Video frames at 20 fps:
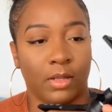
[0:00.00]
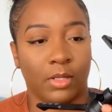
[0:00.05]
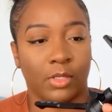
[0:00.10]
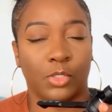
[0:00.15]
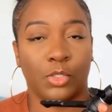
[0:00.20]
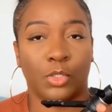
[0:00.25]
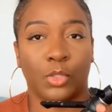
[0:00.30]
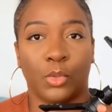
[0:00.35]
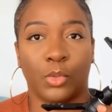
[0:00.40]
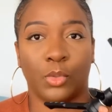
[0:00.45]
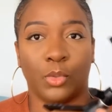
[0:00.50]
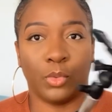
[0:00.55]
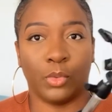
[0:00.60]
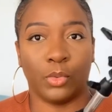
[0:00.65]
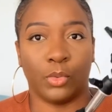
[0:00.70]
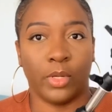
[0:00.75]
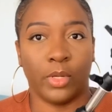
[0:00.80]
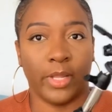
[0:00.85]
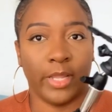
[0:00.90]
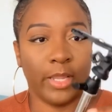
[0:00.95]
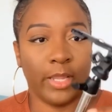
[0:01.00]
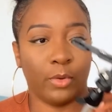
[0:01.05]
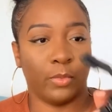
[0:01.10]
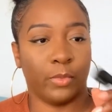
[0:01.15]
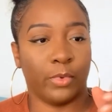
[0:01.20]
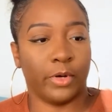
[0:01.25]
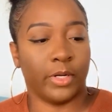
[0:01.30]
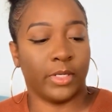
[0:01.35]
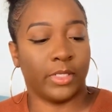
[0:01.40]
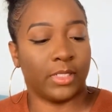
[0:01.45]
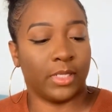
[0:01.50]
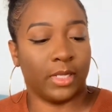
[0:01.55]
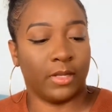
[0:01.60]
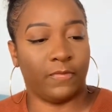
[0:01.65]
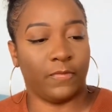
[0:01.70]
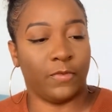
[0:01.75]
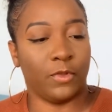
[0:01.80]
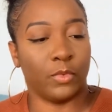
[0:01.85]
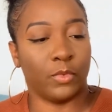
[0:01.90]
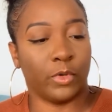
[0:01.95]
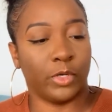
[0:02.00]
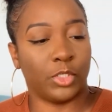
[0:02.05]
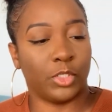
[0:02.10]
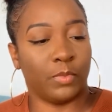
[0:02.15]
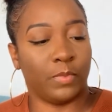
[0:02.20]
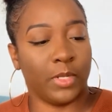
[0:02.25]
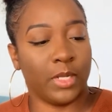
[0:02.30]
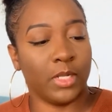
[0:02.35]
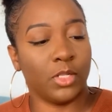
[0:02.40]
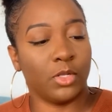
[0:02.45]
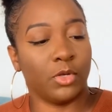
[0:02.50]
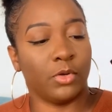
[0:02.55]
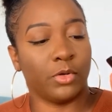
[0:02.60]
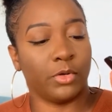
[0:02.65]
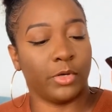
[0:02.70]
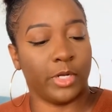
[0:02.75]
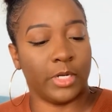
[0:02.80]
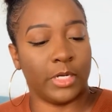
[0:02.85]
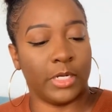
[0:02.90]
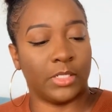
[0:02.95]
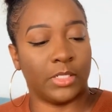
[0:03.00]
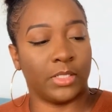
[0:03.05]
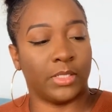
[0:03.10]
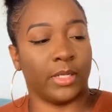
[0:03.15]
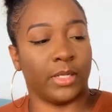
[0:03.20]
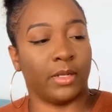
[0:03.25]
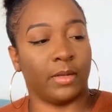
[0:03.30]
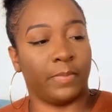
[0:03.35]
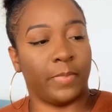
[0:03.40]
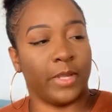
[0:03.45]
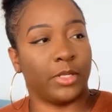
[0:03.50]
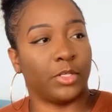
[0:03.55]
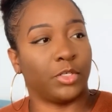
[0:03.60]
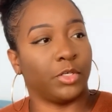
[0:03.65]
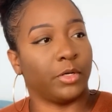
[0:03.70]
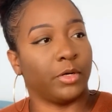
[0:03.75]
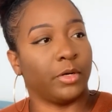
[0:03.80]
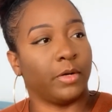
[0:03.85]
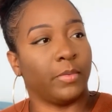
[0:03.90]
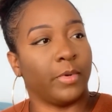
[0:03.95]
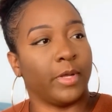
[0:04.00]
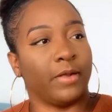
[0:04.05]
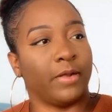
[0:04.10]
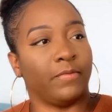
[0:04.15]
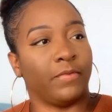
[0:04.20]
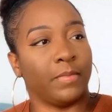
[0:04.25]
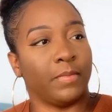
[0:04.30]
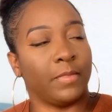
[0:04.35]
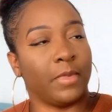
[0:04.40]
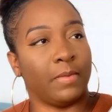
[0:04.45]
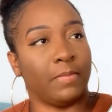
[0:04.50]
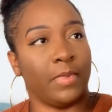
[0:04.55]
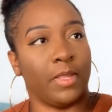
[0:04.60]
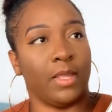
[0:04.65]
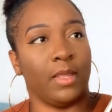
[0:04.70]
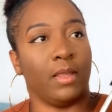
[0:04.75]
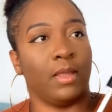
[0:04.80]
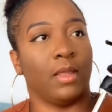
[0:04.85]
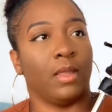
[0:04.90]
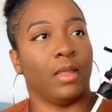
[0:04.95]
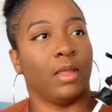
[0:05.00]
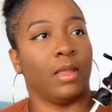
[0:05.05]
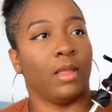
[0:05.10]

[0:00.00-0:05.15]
So it works if you were to be alone or you need to take a picture or whatever it may be.